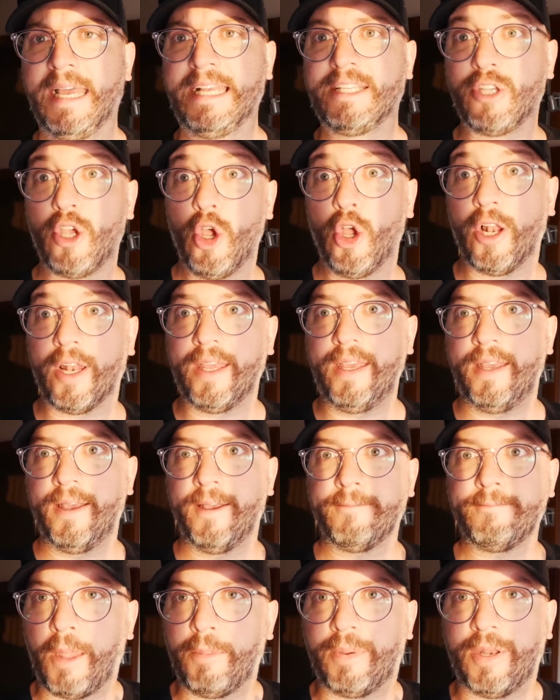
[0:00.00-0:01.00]
It's early,
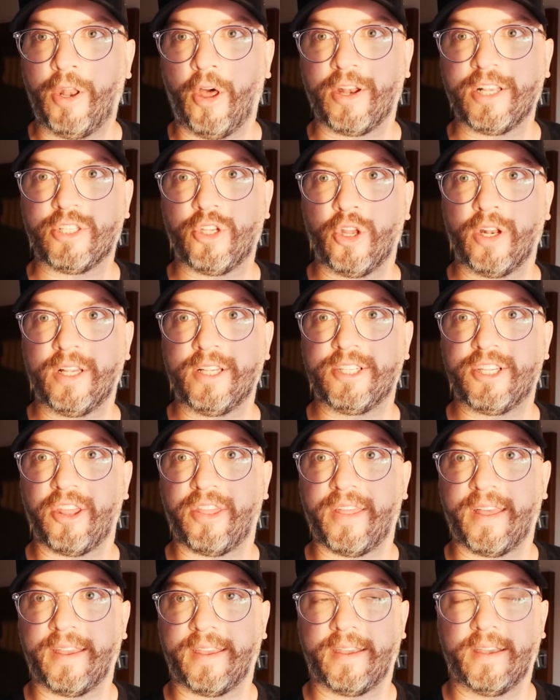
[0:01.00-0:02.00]
but not as early as you
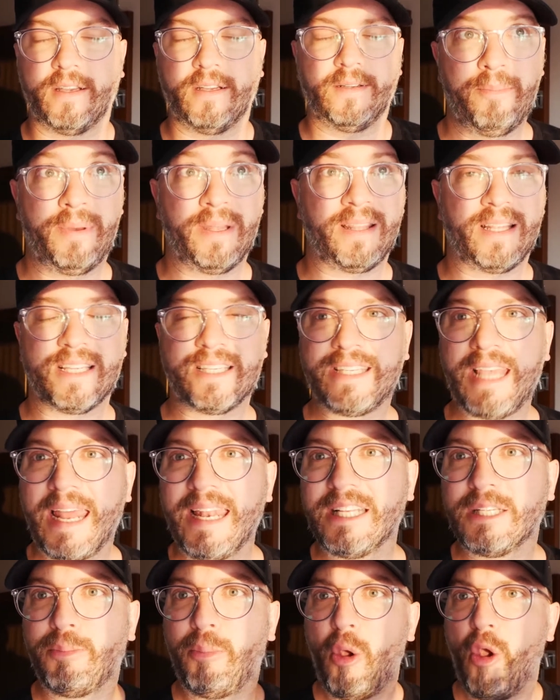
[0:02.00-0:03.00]
think. But the sun
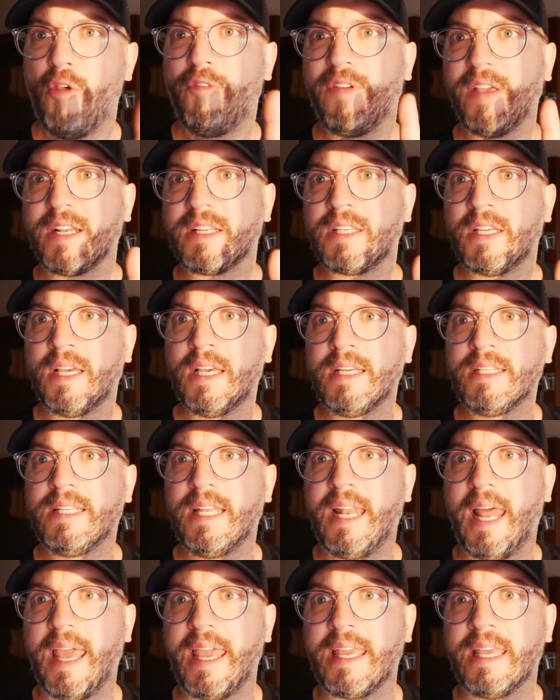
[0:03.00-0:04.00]
is perfect
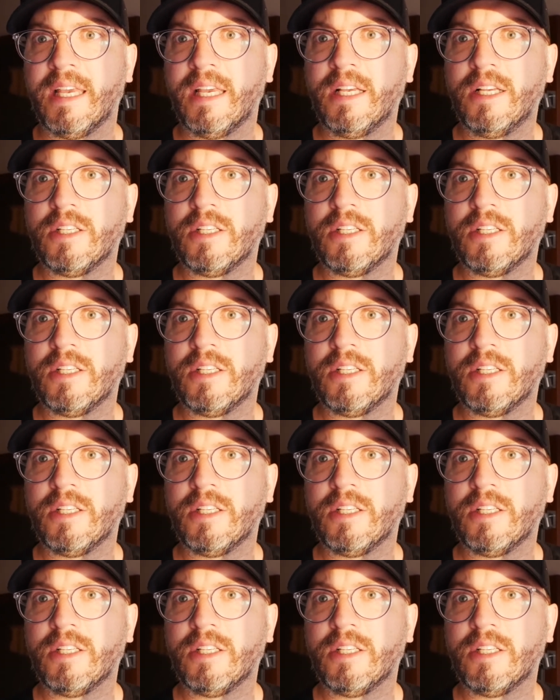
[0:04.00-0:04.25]
today.